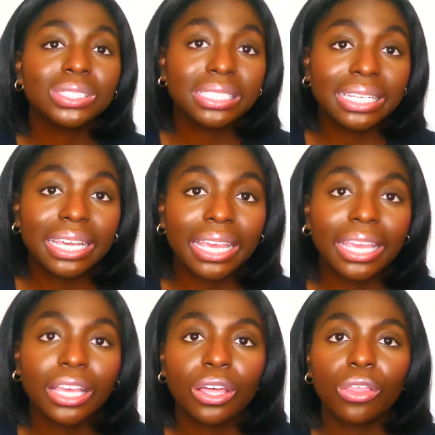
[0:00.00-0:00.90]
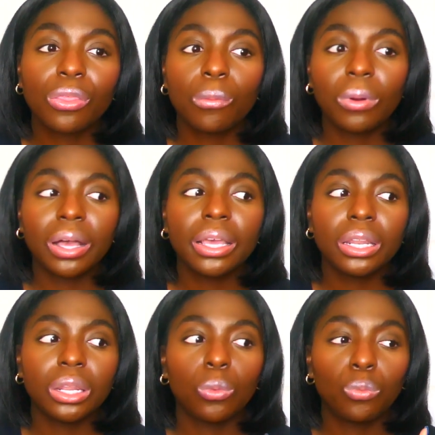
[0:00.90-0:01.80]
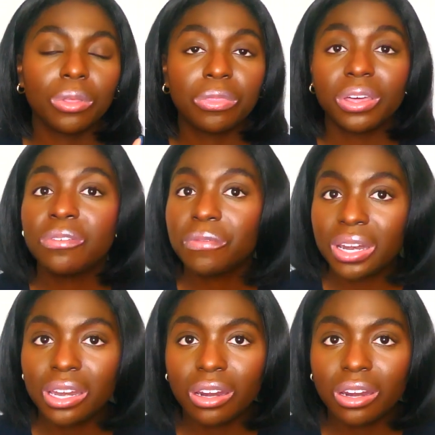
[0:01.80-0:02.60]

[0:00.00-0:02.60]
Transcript: seeing the one with the infinity